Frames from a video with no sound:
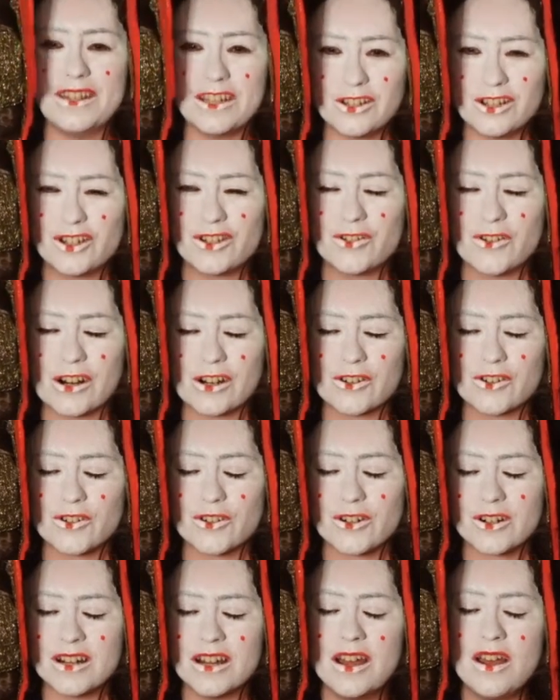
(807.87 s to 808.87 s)
the
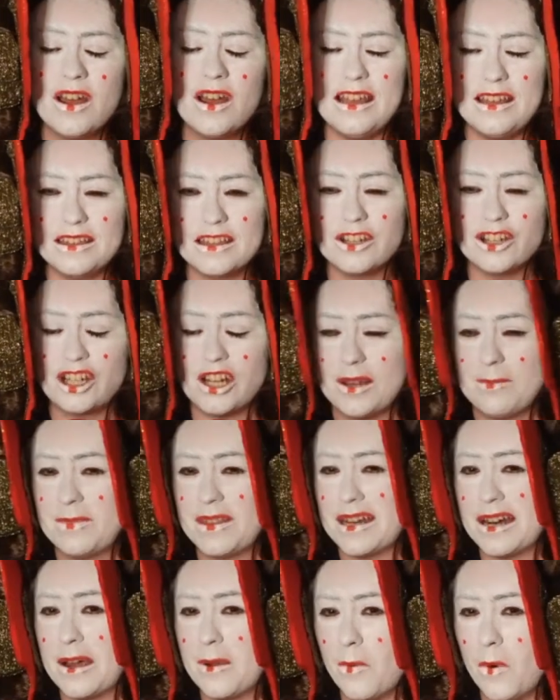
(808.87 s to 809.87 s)
structure in the shape
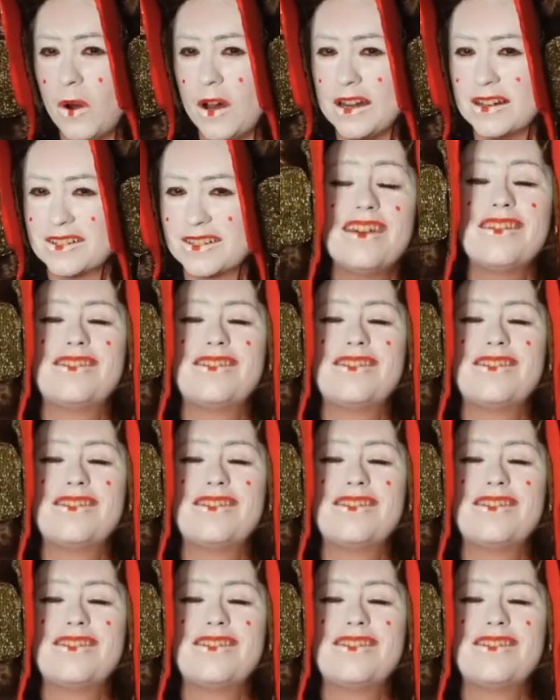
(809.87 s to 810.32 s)
that I want.